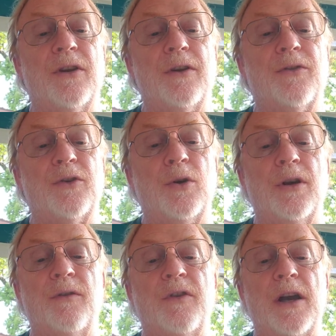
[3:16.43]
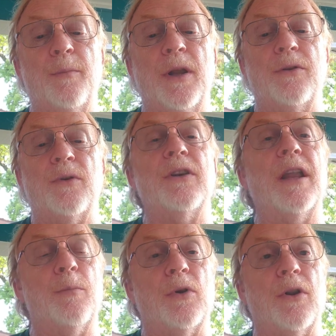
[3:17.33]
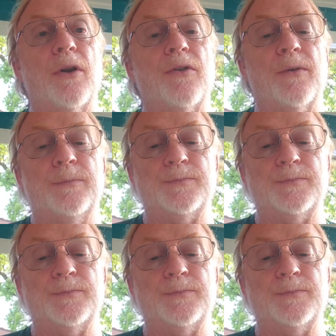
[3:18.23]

and to skirt environmental and labor laws.